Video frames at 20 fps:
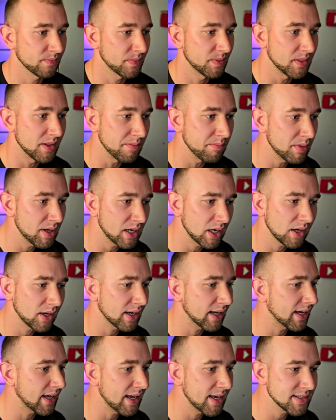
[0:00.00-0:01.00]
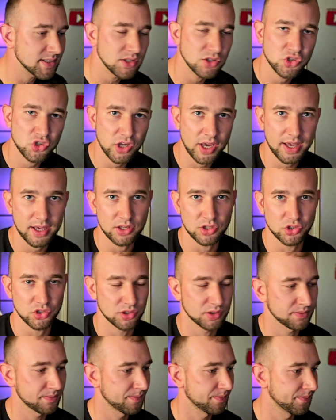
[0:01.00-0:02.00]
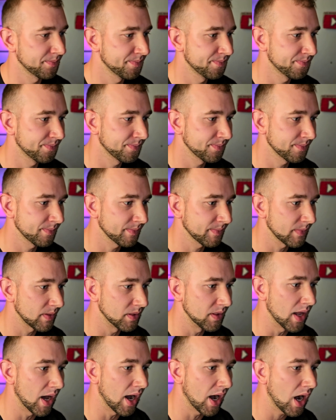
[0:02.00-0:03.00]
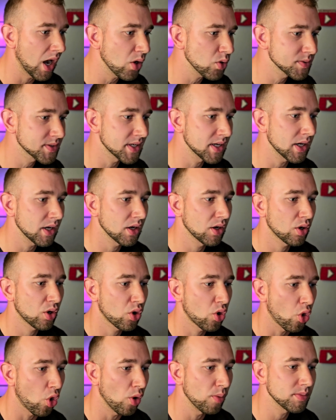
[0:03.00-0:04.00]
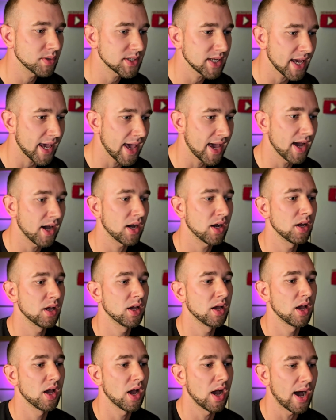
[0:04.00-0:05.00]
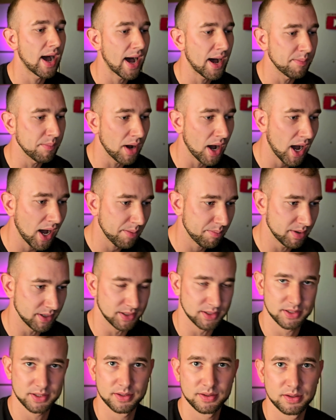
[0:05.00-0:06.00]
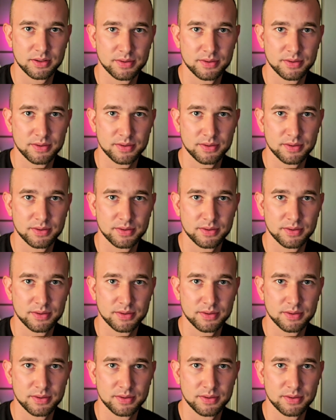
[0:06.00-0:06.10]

The meaning isn't changed. Nach Hause kommt er am Abend.